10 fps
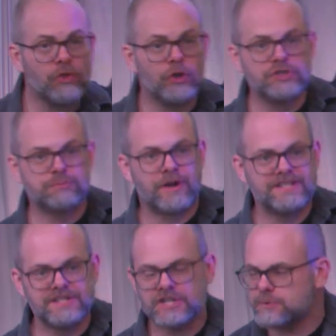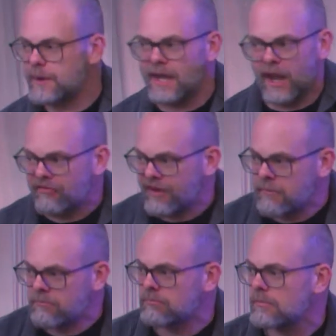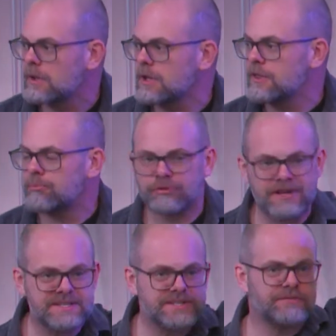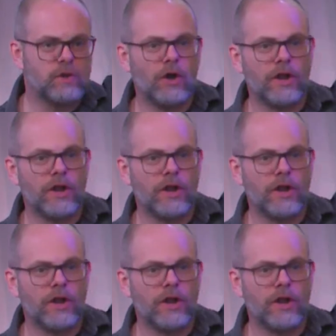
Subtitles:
God's presence because we love him. The presence of God